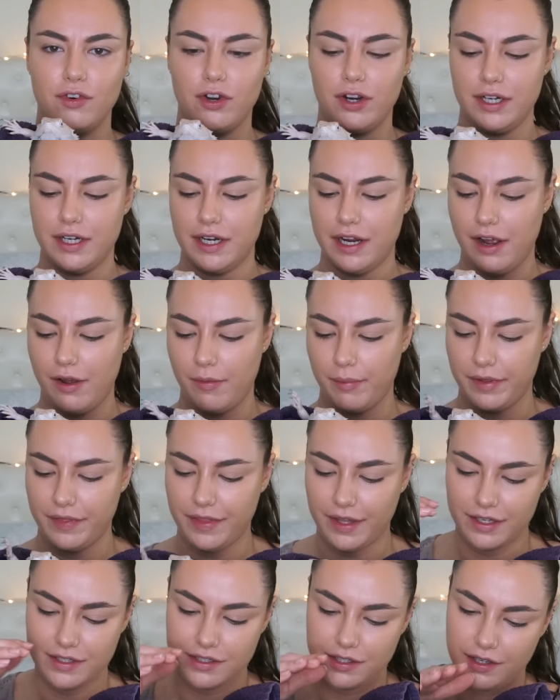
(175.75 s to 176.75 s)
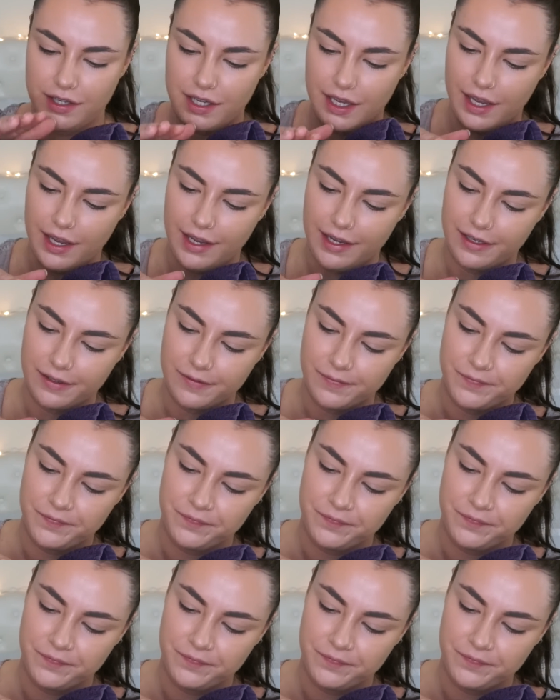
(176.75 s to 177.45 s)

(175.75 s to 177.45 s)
right now, but that's okay.